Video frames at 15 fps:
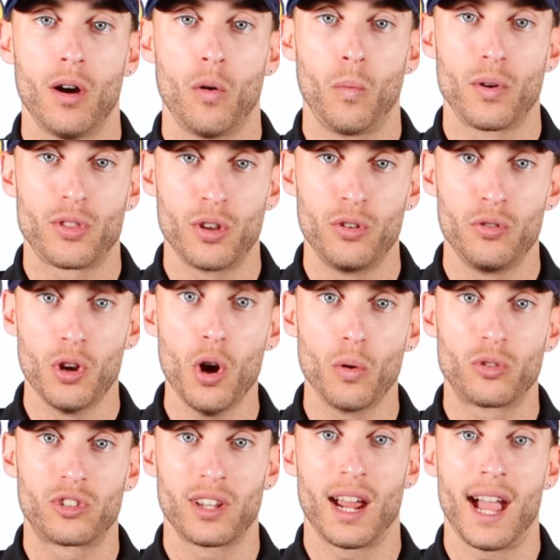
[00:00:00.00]
with the
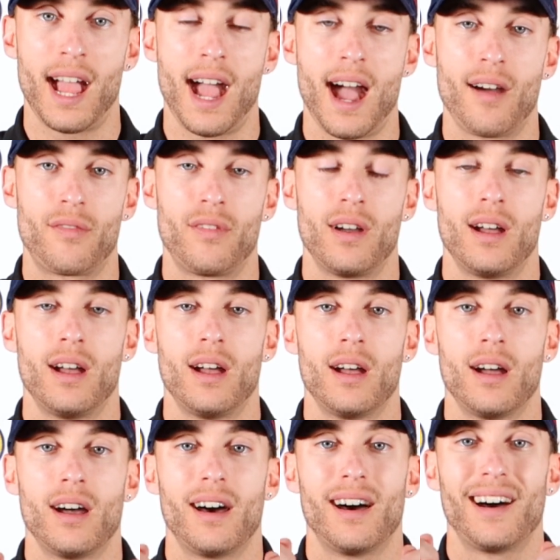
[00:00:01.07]
notes that I have.
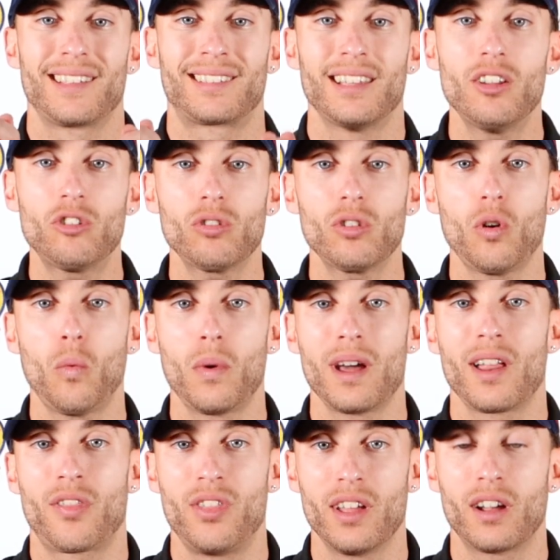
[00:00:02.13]
Essentially, the
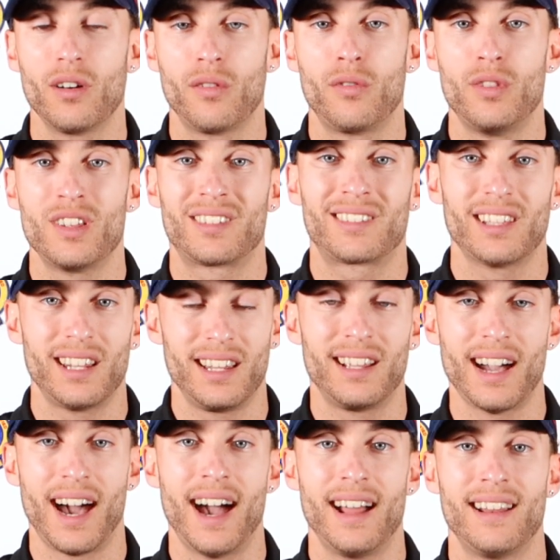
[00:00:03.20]
way I think of this study
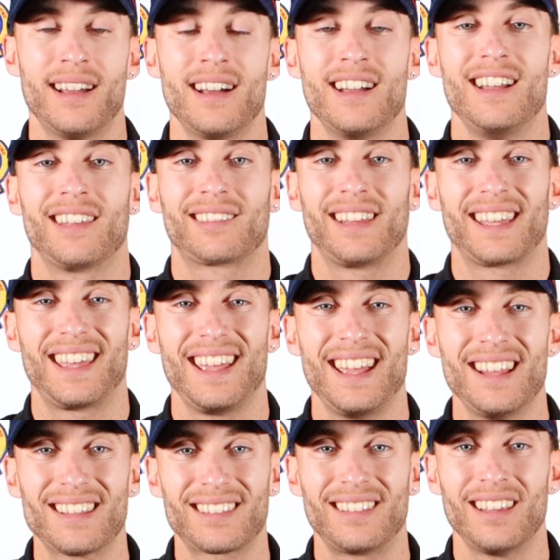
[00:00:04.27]
guide is like
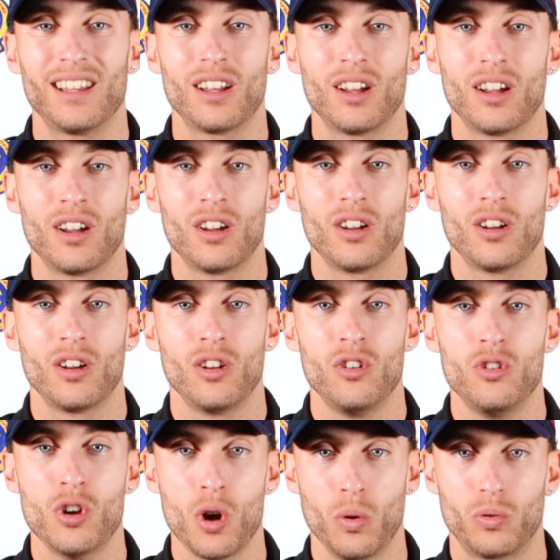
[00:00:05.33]
instant
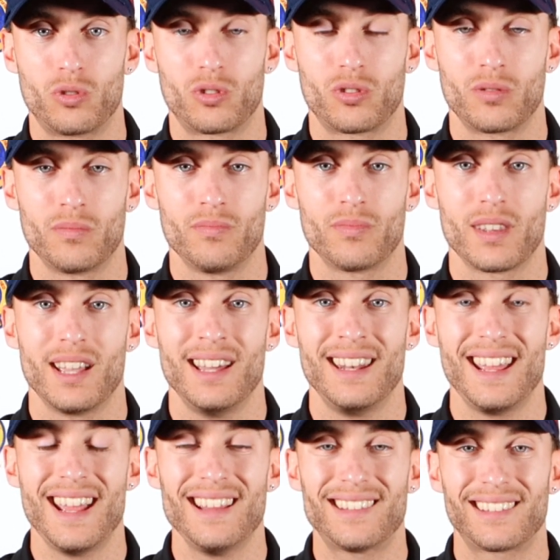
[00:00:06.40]
notes, an
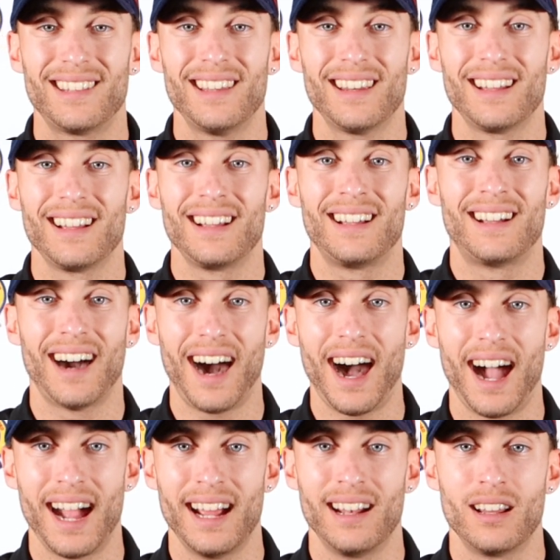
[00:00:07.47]
instant
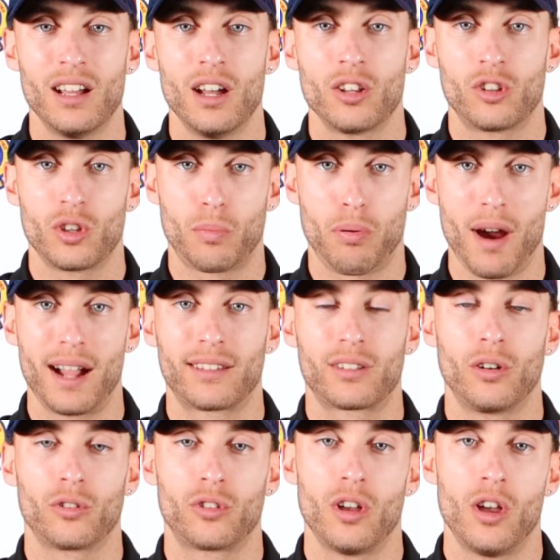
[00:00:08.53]
guide to the
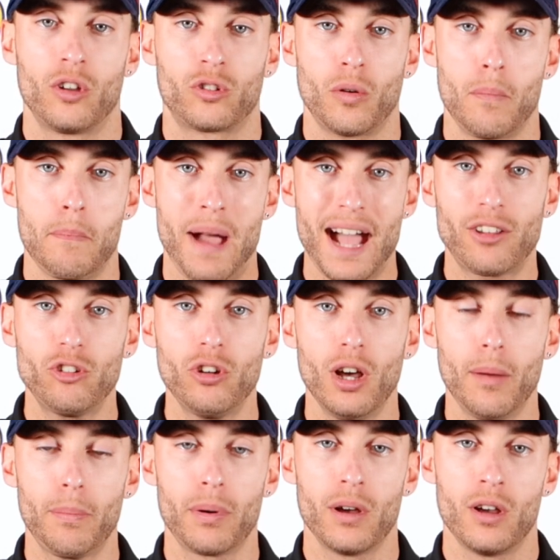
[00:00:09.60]
practicals. So match it
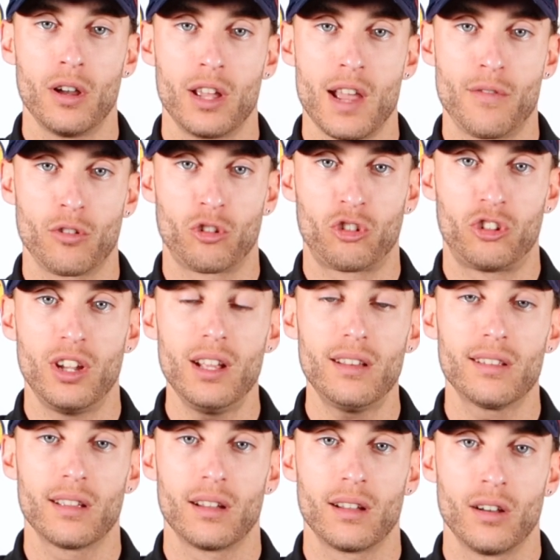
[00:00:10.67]
up, you have your
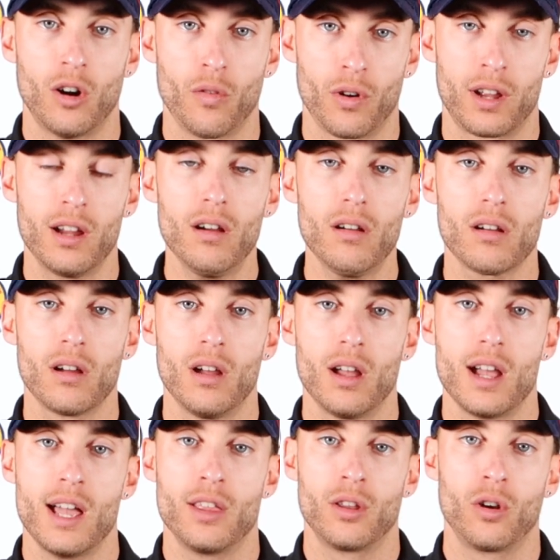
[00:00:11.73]
sheet over here,
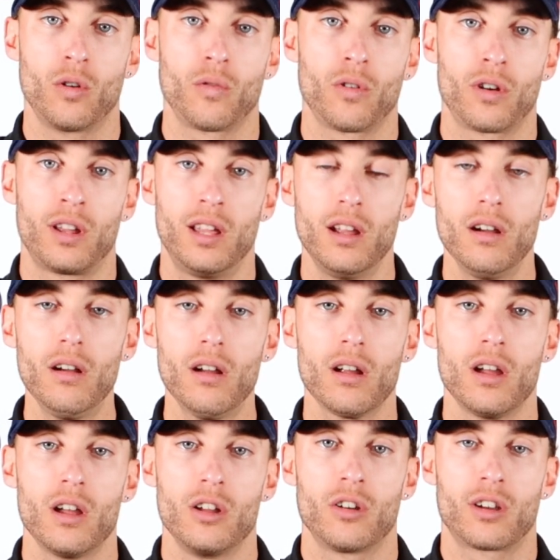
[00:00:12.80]
and then over
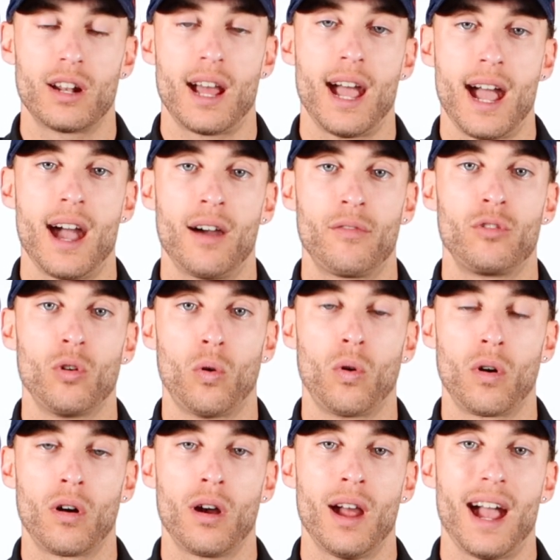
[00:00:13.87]
here, you're going to have
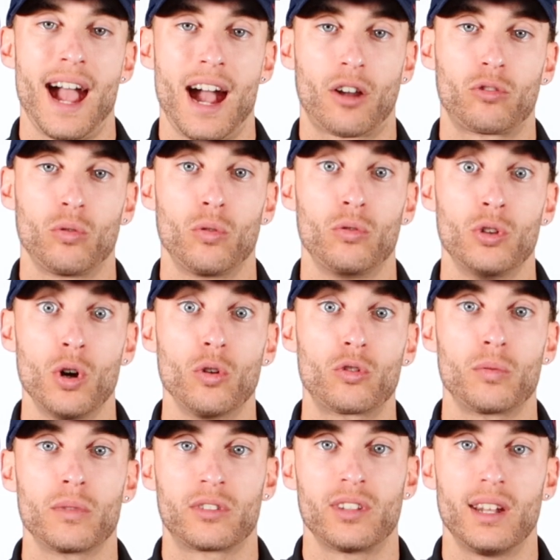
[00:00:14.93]
your actual
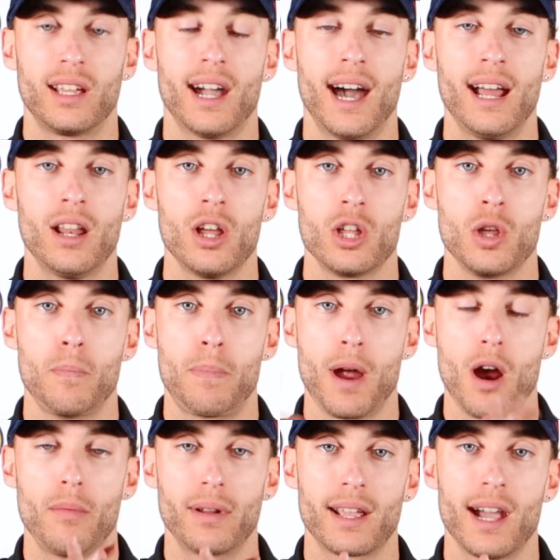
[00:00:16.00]
notes from the study guide. You
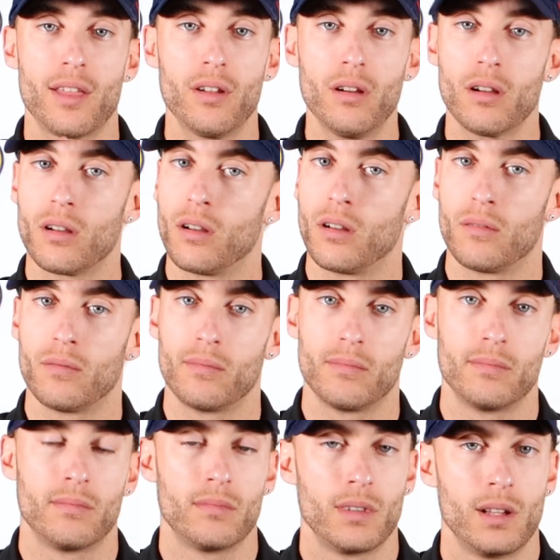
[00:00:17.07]
pair them together,
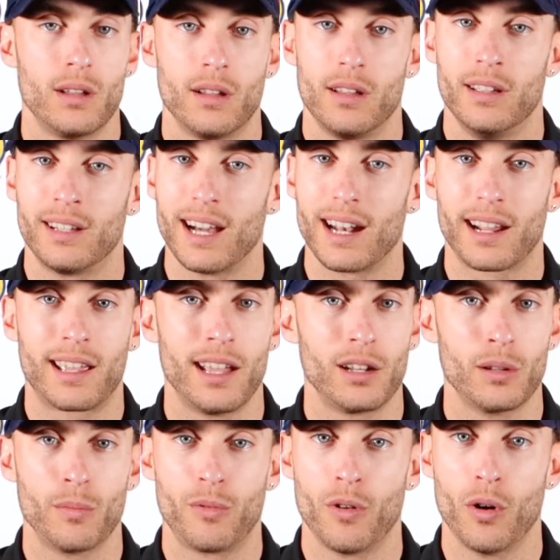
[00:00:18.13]
you got a
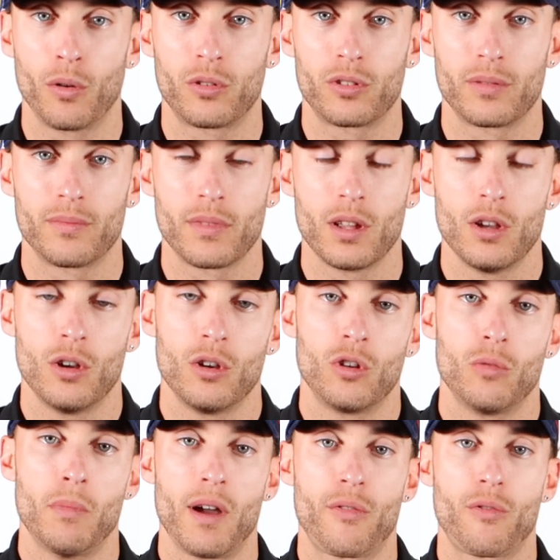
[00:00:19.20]
kingdom, folks.
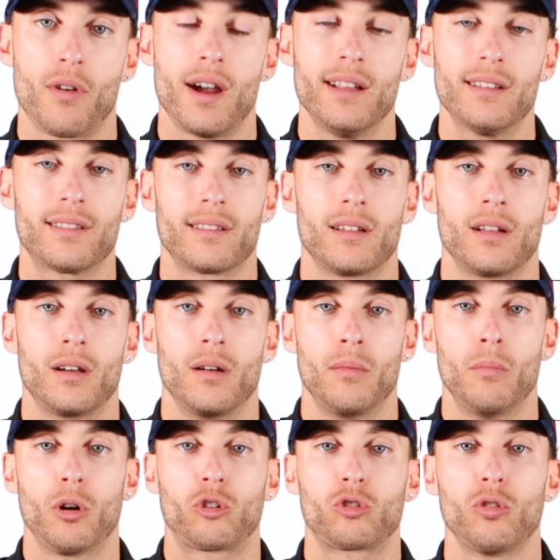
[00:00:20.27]
My friends,
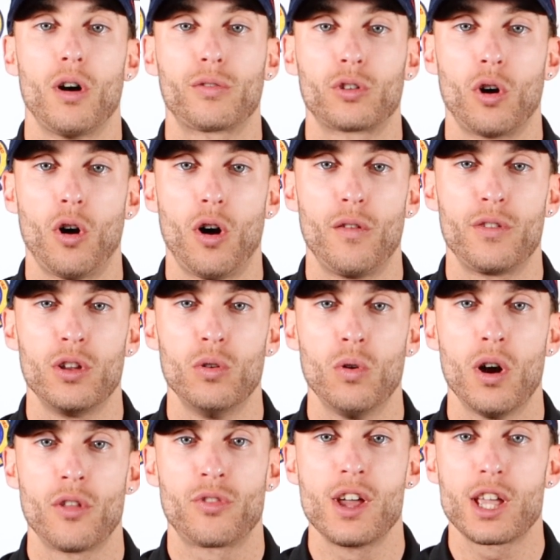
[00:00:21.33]
much love to all of
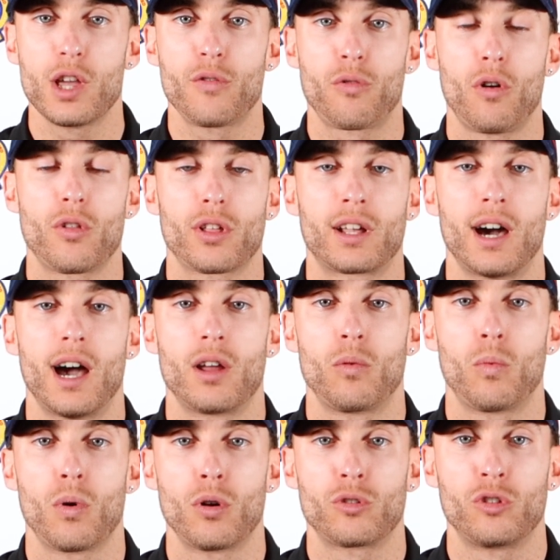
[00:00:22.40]
you. Thank you for all the
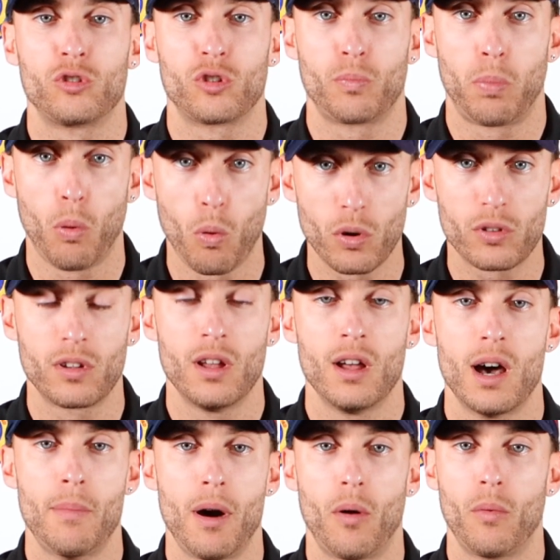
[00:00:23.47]
kind words and support
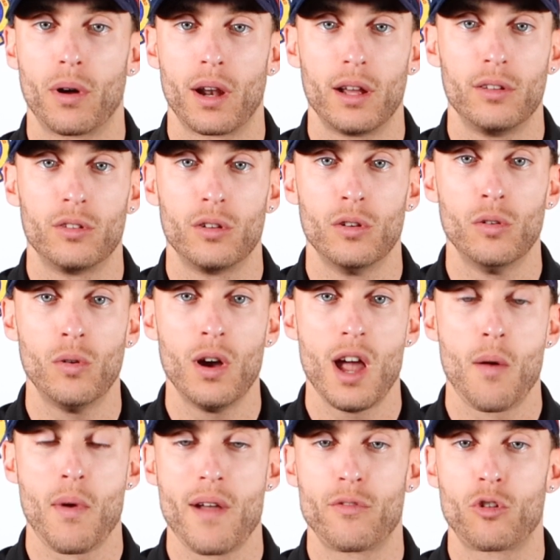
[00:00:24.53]
about what I do,
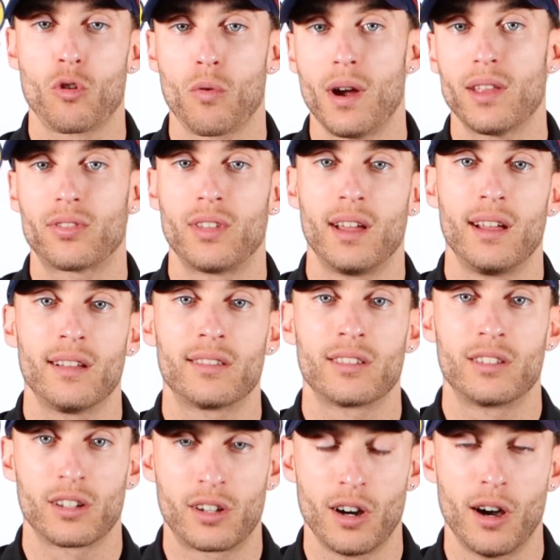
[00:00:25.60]
and we have great
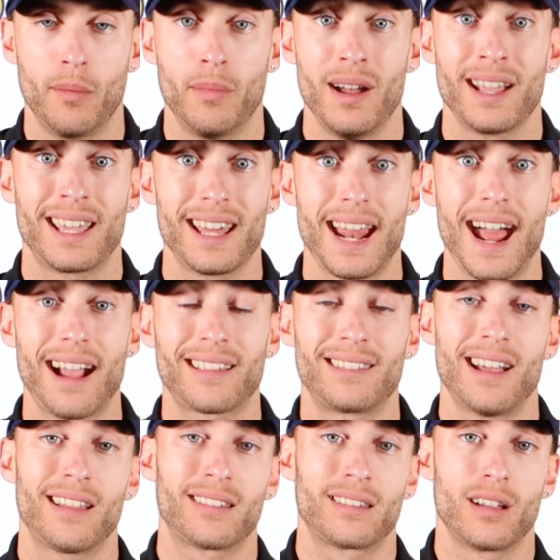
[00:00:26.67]
things to come. Get
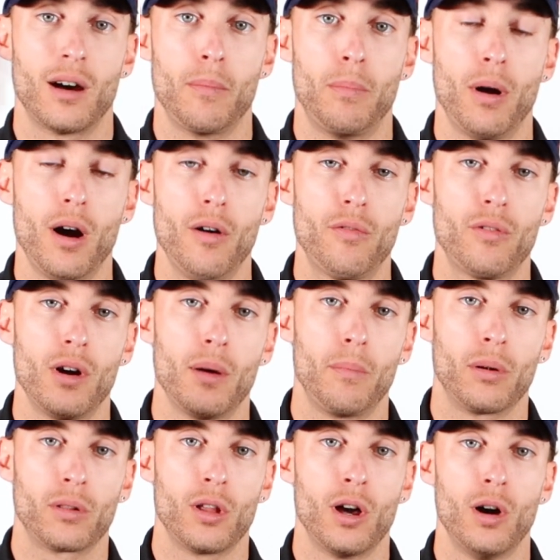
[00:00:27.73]
access above,
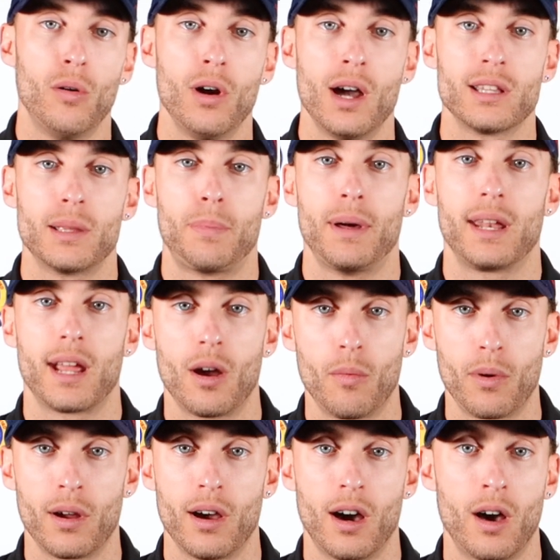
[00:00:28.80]
below, depending on
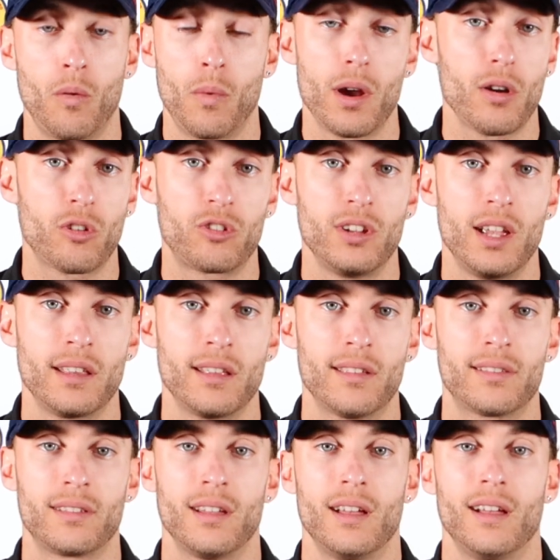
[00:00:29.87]
where, on where you're seeing
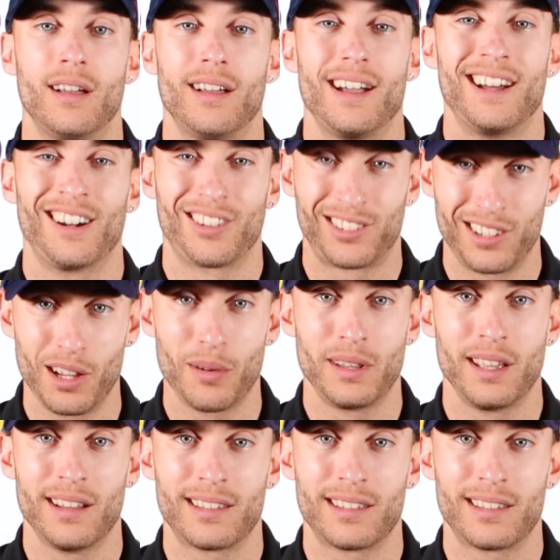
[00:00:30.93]
this, and I'll see you on the